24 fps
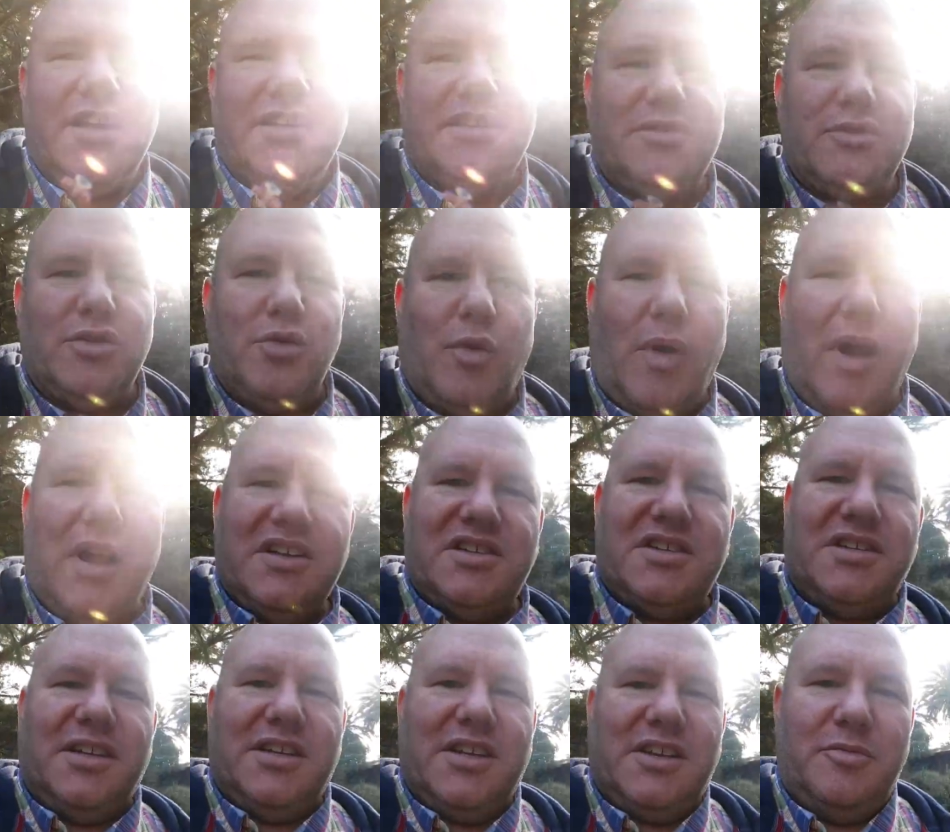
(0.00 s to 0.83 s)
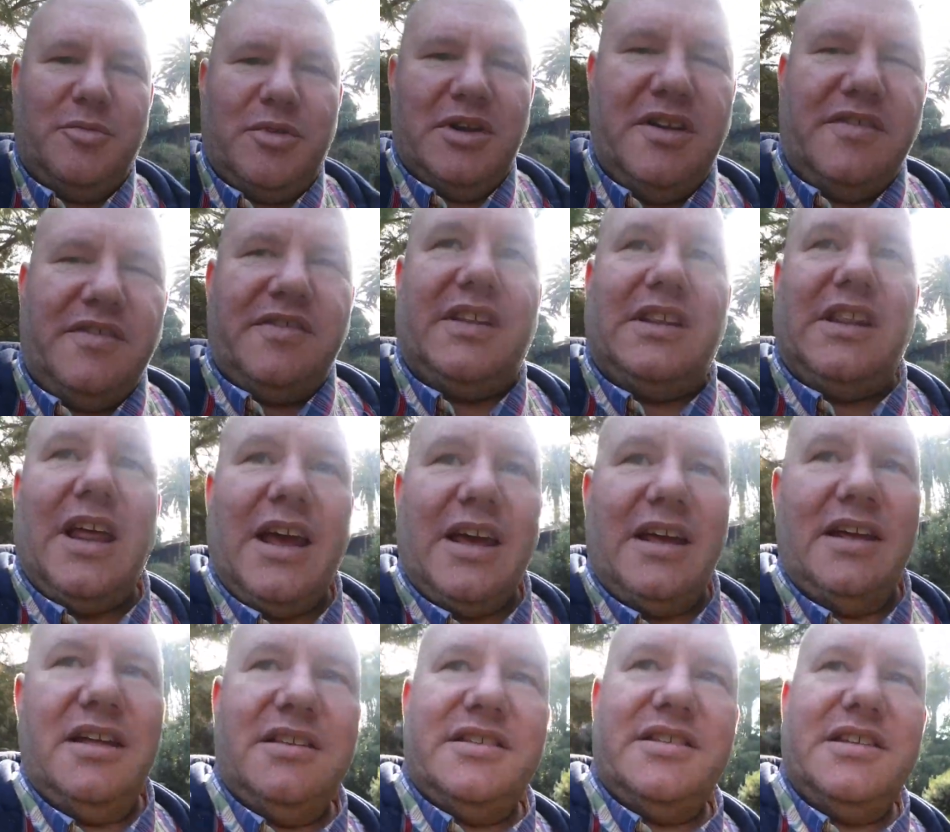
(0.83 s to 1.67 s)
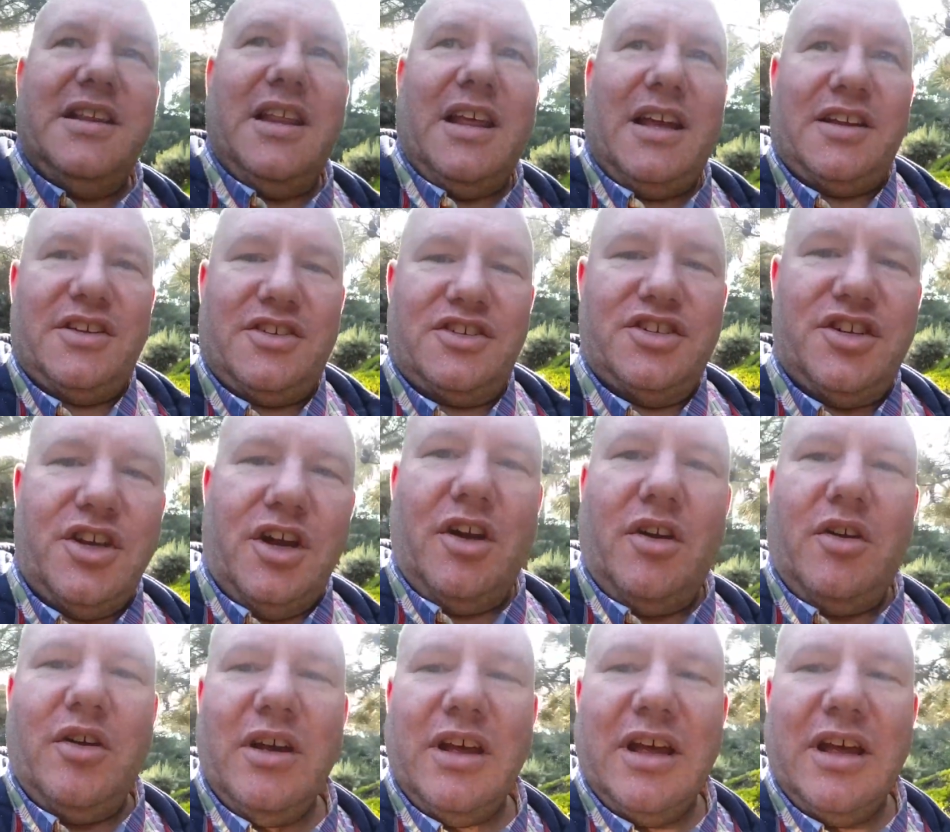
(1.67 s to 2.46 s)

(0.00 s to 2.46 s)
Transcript: So we watched a little bit of the sea lion show,